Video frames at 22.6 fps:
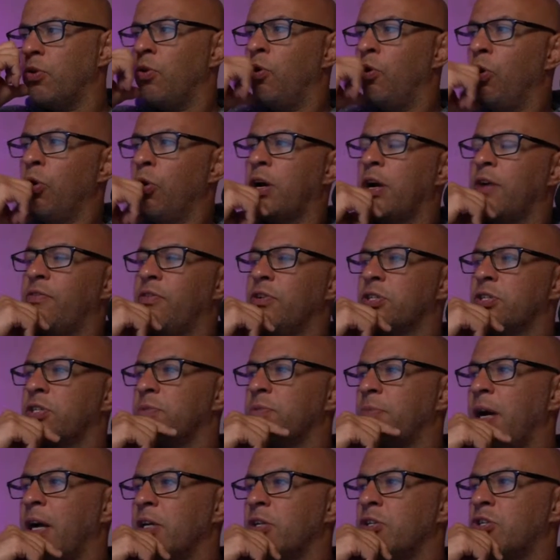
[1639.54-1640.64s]
Hooker versus
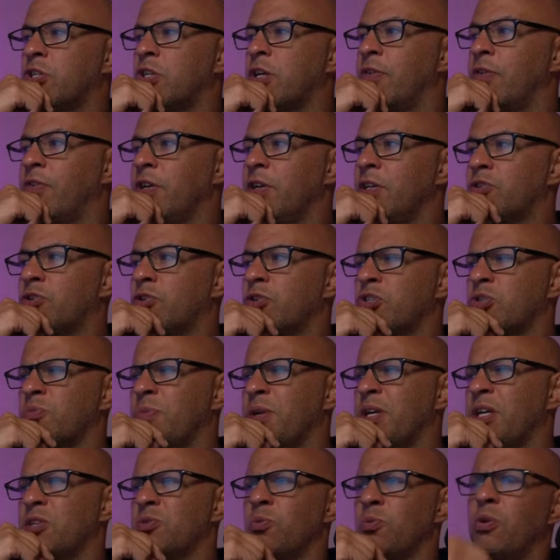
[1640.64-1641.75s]
Mahashev interests
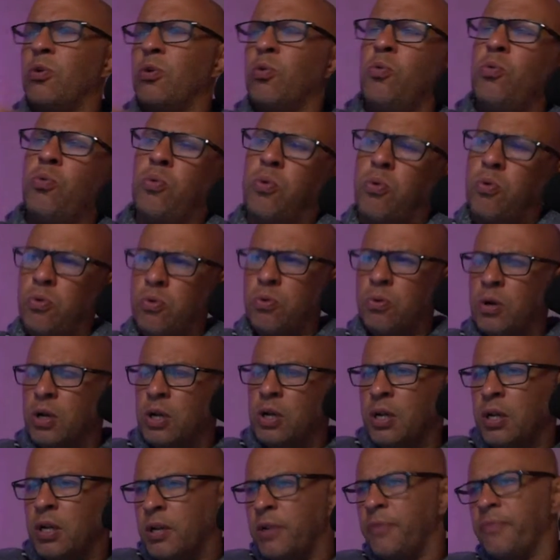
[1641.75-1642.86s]
me as well. Ooh,
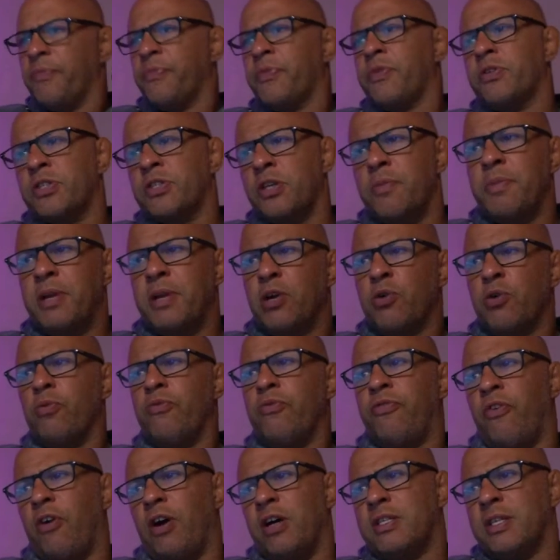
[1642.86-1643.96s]
so many good
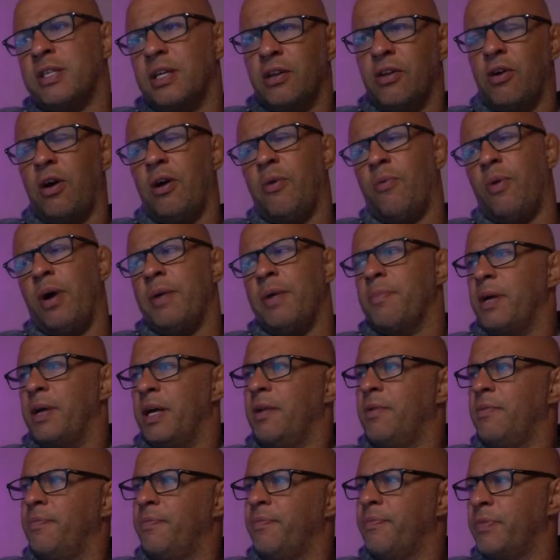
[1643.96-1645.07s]
fights at lightweight,
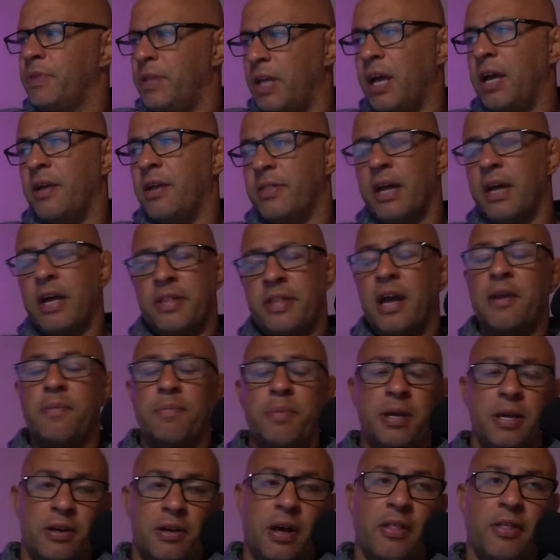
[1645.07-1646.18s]
man. Yeah, that'd
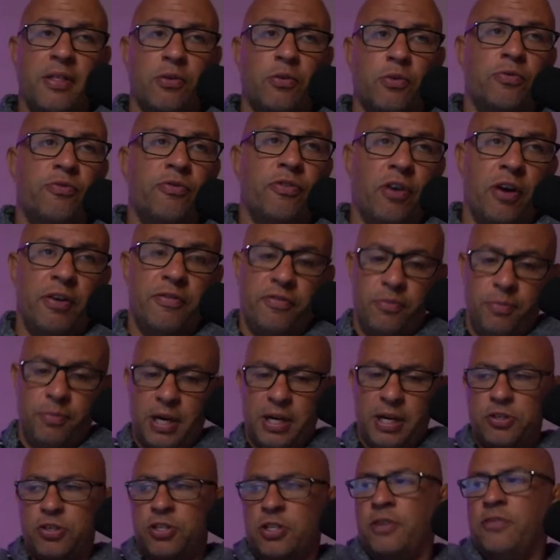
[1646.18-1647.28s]
be another good fight for
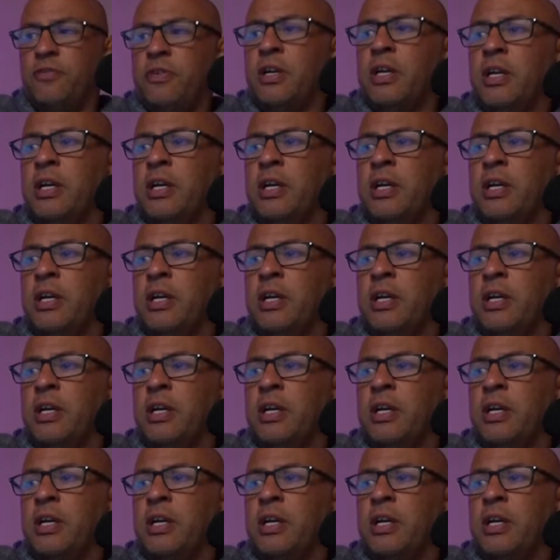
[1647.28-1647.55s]
Mahashev.